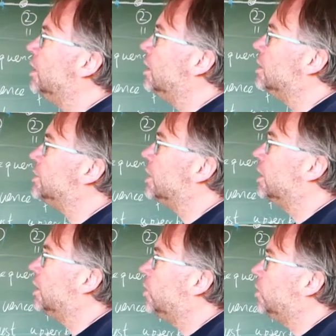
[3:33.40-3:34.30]
let's say
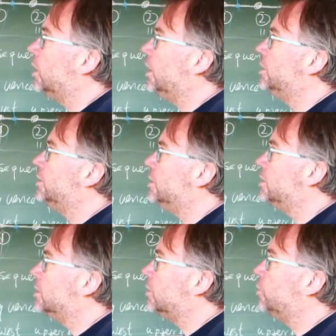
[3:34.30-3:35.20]

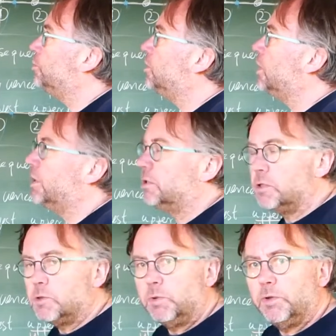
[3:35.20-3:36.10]
calculations,
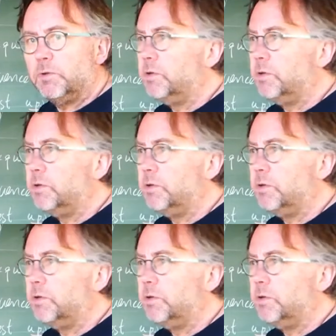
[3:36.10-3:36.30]
computations with